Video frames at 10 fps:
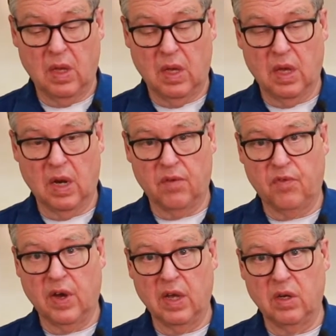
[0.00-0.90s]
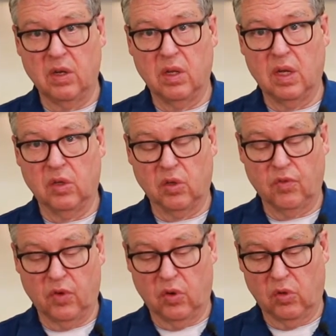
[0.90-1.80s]
and I look
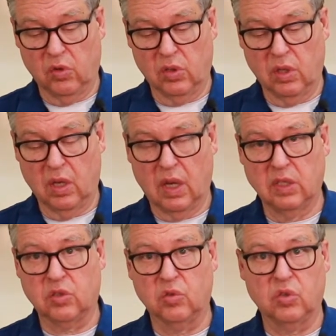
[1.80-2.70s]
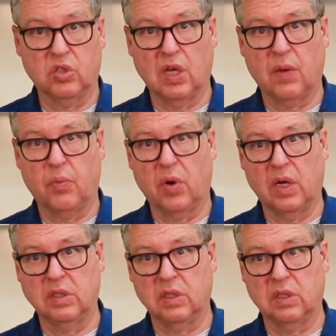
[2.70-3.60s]
for old high school shop
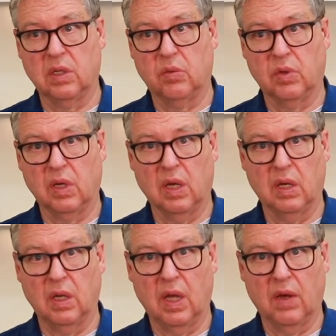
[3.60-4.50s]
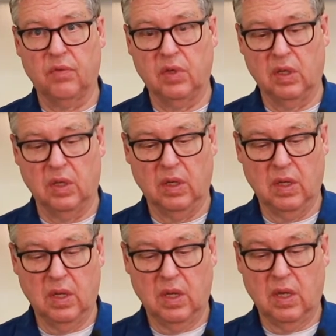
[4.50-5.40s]
projects that were kind of half done.
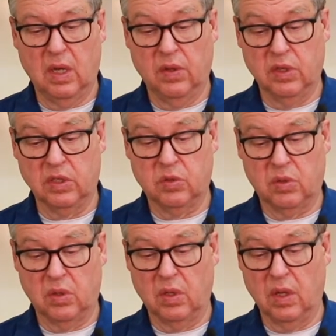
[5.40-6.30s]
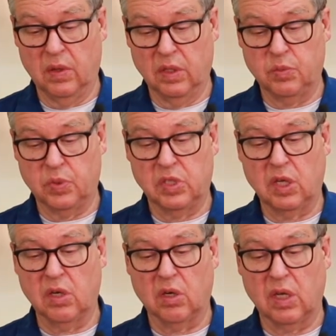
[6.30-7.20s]
And in this
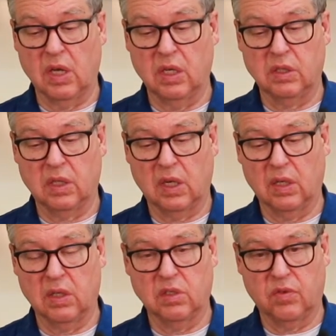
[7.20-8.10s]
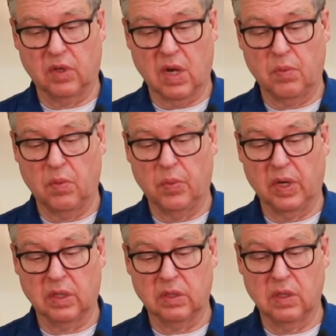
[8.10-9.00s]
particular case, I got this for a couple
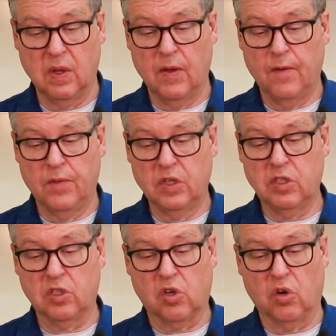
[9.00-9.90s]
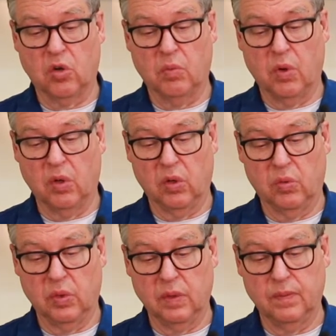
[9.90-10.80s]
bucks. This is cocobolo
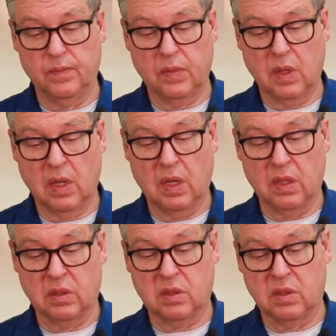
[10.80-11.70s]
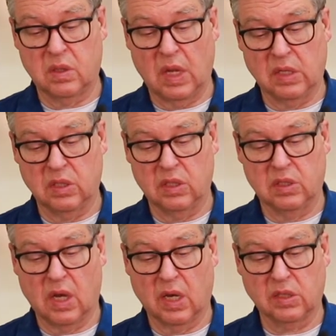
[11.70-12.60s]
wood, and it's actually a
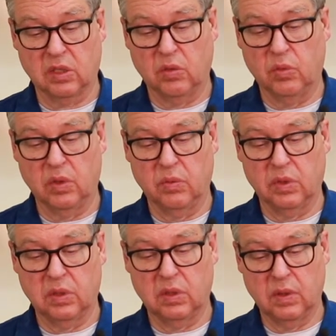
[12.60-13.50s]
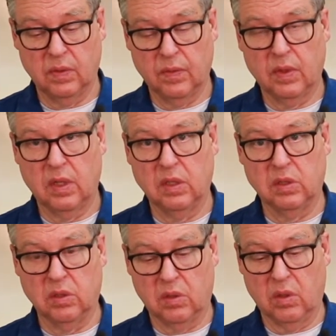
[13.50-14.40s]
toxic wood, which
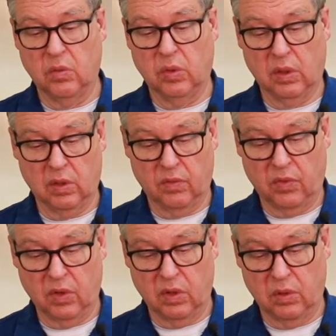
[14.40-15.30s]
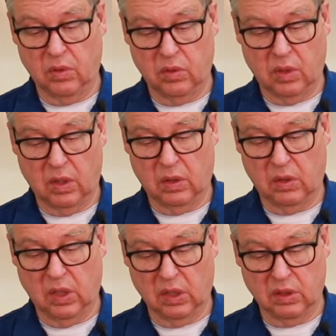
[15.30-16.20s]
isn't really good for your
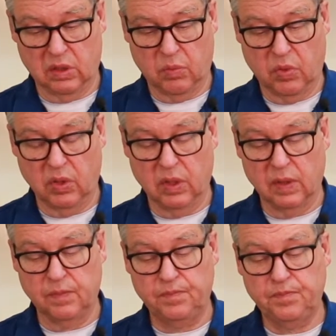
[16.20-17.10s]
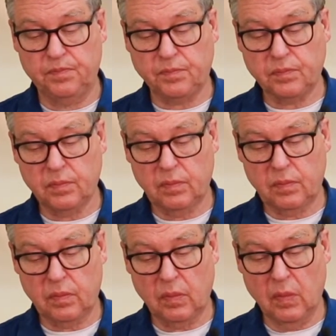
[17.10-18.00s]
lungs to breathe in.
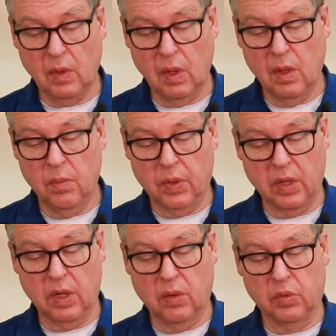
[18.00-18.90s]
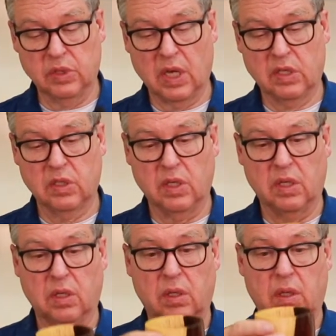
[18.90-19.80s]
But it was actually
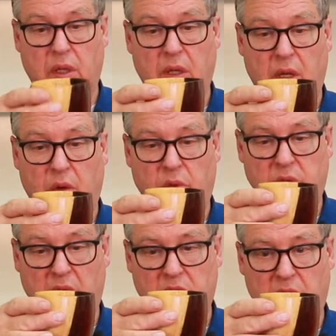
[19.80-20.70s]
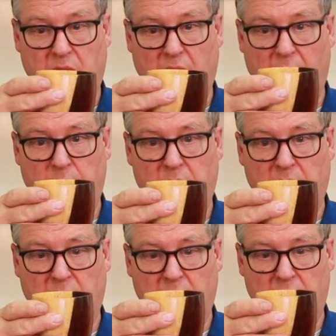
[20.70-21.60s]
a goblet
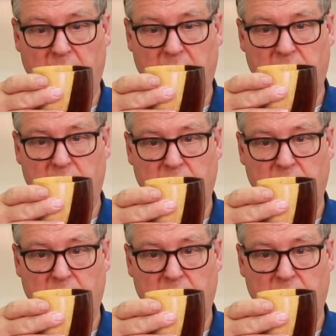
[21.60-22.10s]
like this,